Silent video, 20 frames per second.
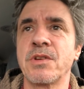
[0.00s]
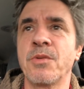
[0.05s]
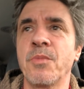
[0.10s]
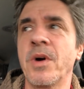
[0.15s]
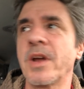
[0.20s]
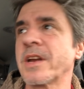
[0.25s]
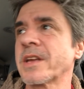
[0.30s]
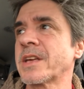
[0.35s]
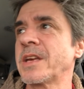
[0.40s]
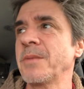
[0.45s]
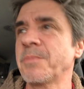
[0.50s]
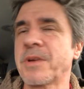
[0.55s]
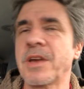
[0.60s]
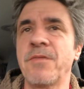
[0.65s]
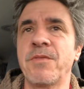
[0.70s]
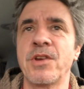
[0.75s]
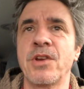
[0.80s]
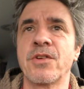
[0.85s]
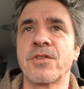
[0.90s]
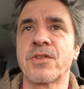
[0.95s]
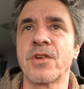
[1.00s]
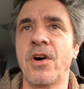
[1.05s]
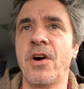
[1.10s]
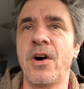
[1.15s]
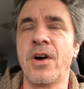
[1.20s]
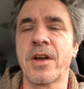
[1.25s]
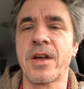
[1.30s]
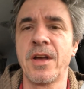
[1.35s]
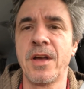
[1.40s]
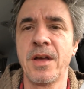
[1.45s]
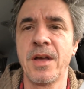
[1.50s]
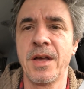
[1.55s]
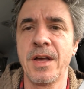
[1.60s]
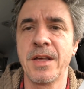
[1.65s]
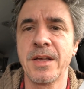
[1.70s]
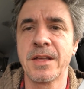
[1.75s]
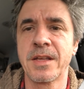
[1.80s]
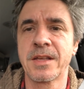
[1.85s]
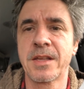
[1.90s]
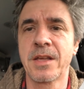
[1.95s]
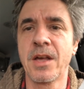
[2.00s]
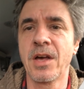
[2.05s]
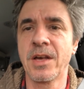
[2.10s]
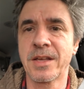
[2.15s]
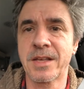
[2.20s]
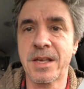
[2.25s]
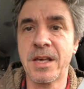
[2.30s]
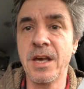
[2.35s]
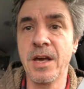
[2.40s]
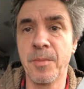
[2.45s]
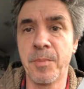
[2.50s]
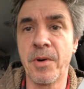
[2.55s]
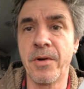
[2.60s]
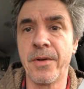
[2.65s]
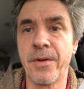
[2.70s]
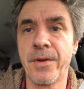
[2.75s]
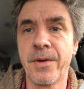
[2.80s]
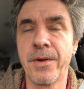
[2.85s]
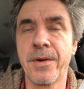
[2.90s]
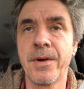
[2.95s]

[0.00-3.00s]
You want to keep giving your dog kibble.